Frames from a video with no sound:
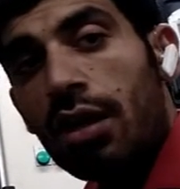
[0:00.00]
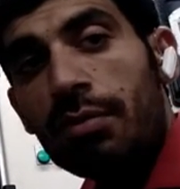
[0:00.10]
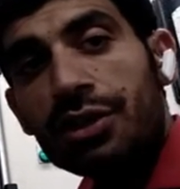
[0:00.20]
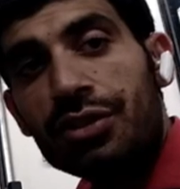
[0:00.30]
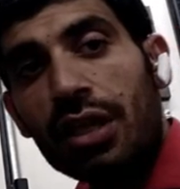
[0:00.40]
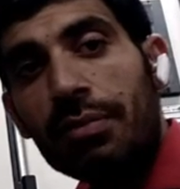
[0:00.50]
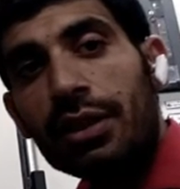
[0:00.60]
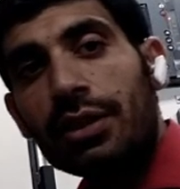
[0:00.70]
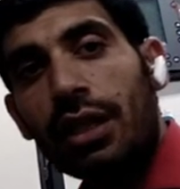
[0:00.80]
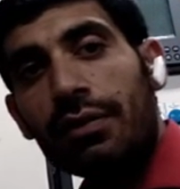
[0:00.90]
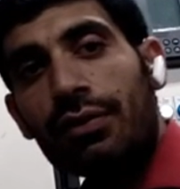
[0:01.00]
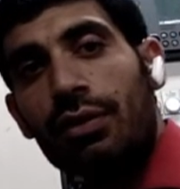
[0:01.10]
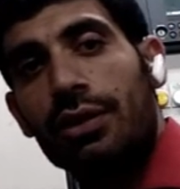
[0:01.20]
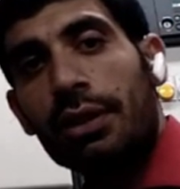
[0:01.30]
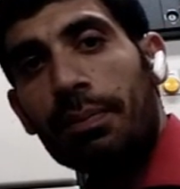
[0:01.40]
how much timing take
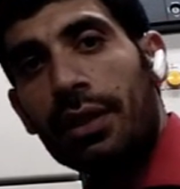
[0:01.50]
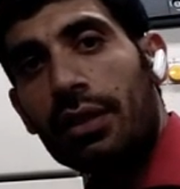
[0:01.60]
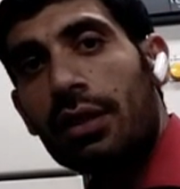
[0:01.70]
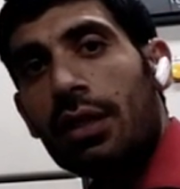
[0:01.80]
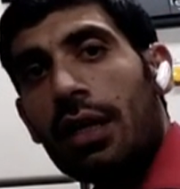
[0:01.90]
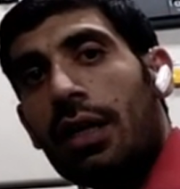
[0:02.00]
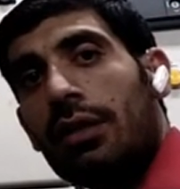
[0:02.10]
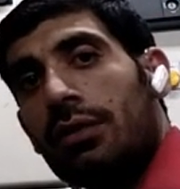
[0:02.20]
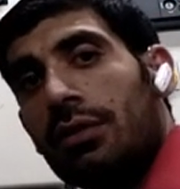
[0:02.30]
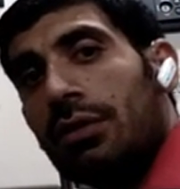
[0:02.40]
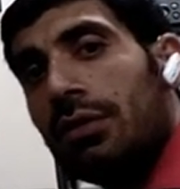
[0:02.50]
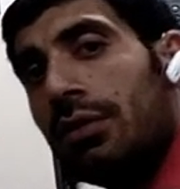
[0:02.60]
for tripping and